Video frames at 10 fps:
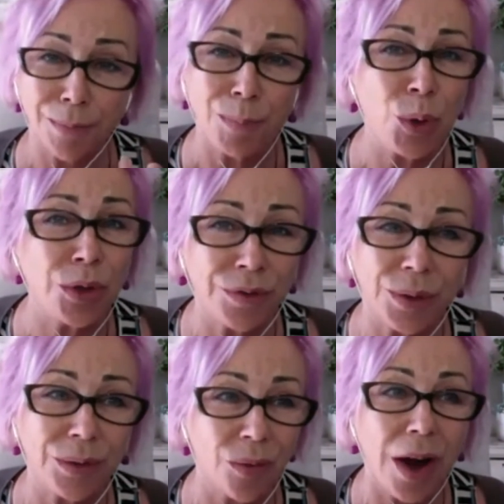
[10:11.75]
beautiful
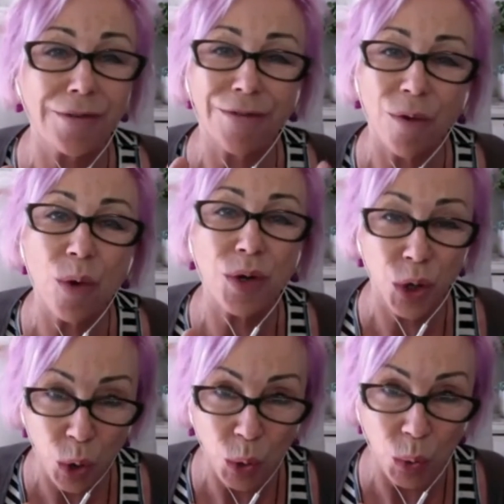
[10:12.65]
and right for
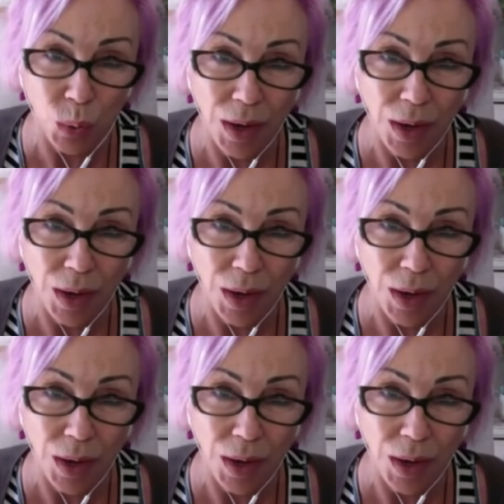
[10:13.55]
you,